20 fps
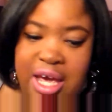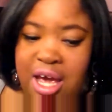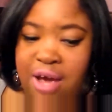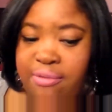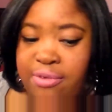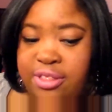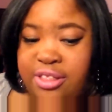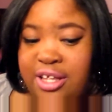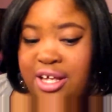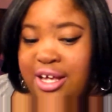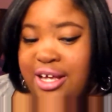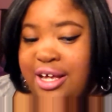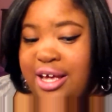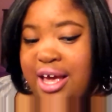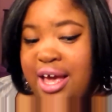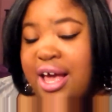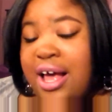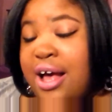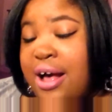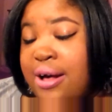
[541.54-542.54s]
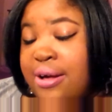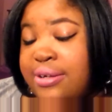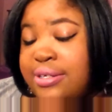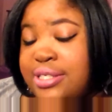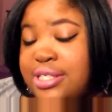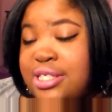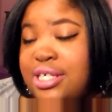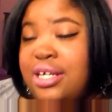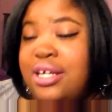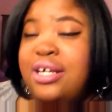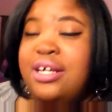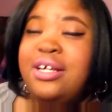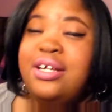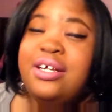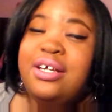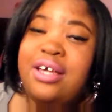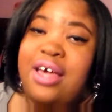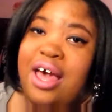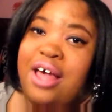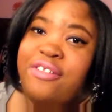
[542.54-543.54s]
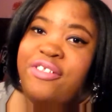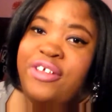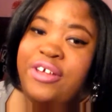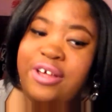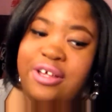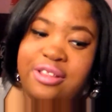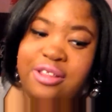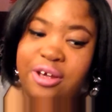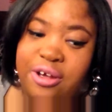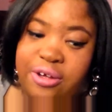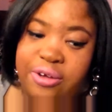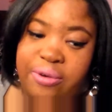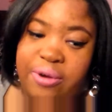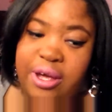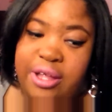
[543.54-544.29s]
everything else, I think they're